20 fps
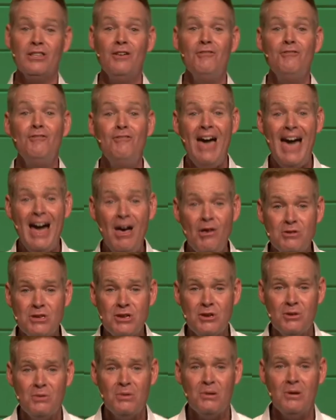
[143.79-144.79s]
The
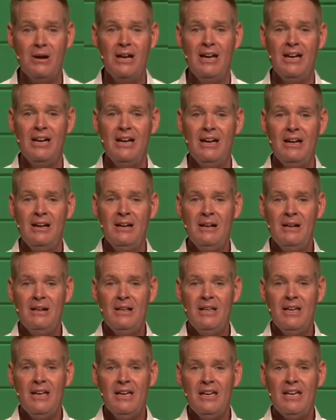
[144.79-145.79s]
value
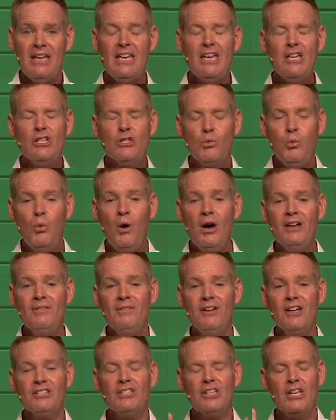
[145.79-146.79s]
each one
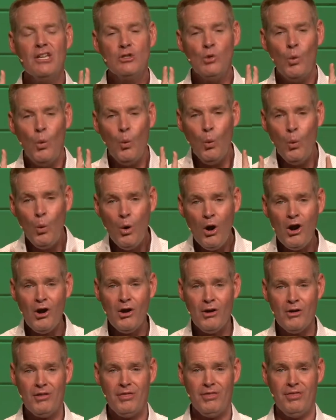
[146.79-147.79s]
of us is
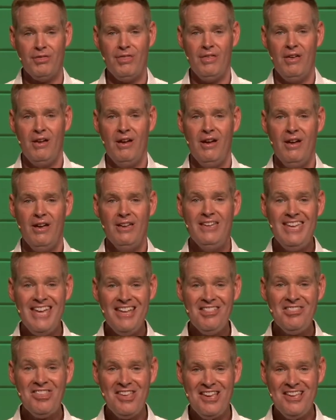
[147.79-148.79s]
worth,
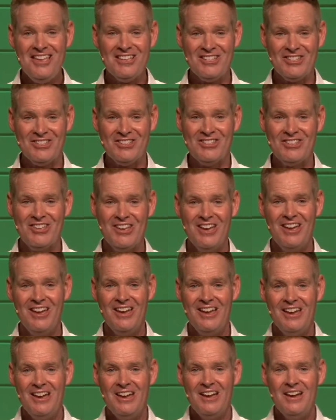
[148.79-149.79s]
get this,
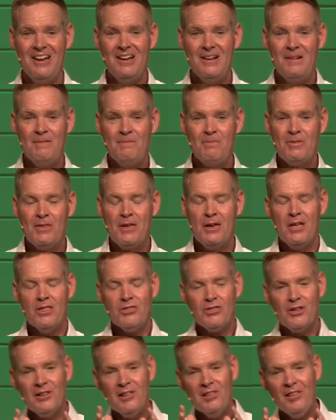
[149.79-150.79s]

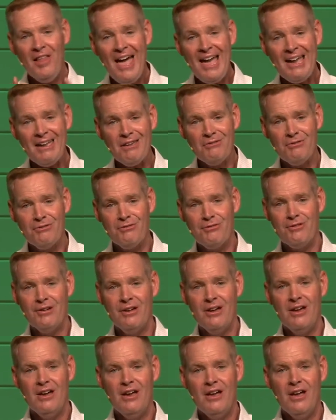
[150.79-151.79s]
the life
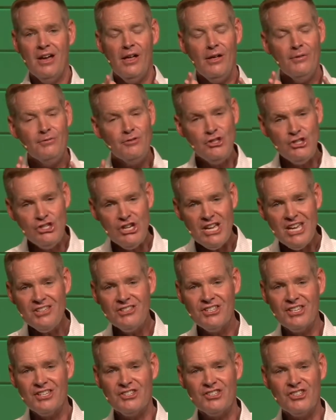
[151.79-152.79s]
of
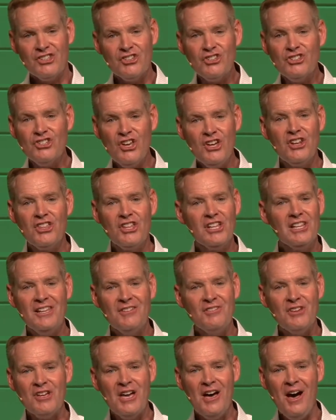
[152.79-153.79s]
Jesus, the Son of the
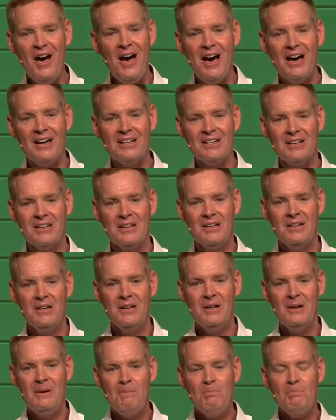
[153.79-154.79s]
living God,
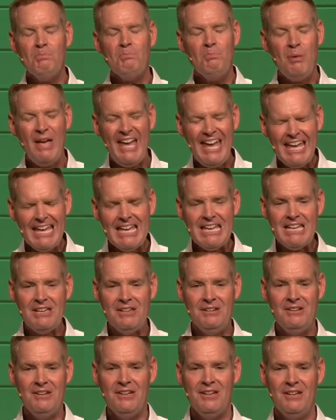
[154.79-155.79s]

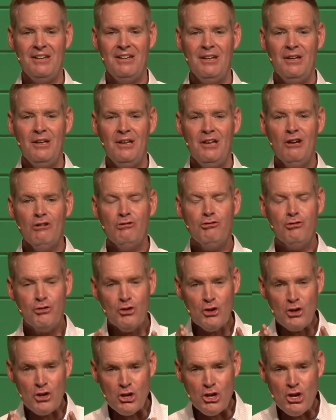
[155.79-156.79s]
paid
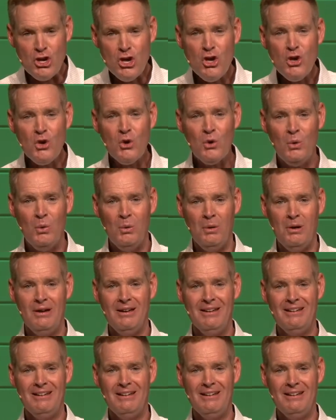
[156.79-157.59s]
for you,